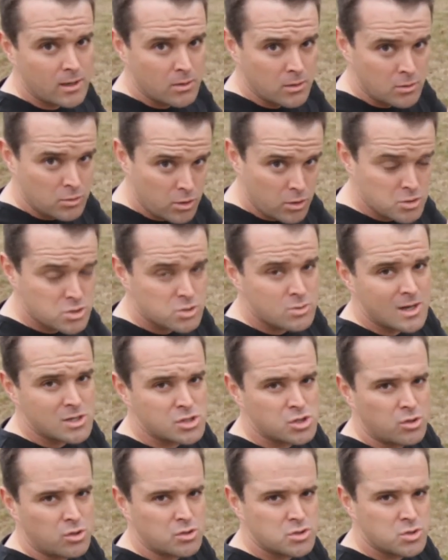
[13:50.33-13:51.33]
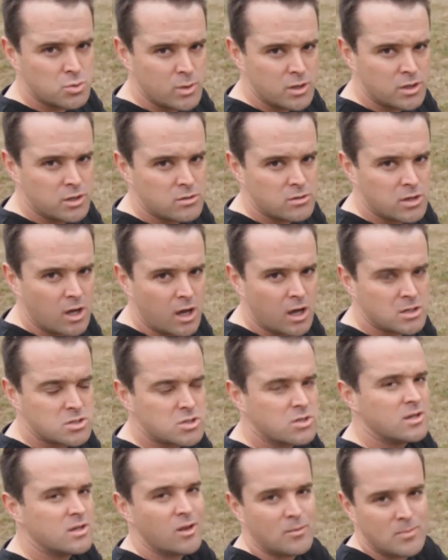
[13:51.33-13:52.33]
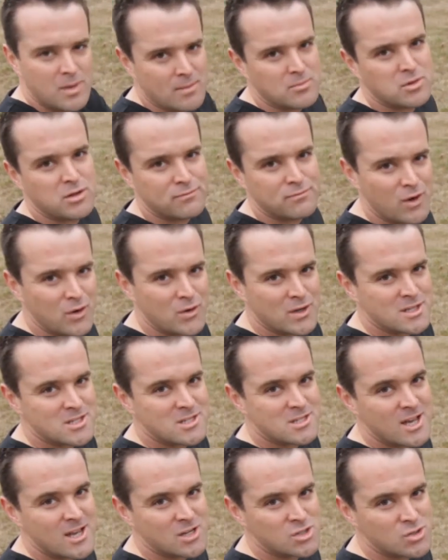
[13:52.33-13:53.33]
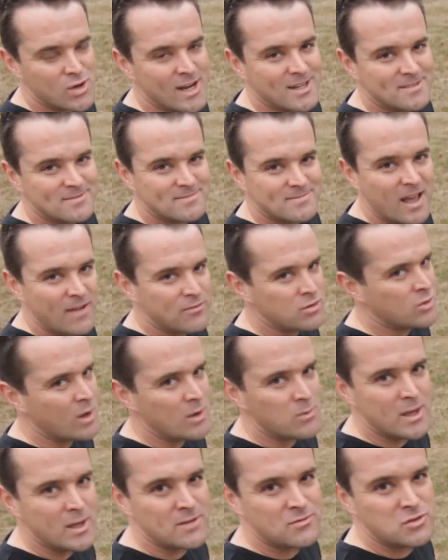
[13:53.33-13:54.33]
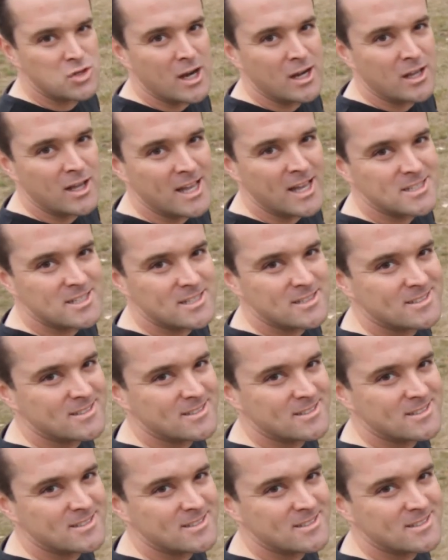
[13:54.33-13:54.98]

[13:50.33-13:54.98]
those thresholds with your dog so that he'll be able to focus and train. Have a great week of training, guys.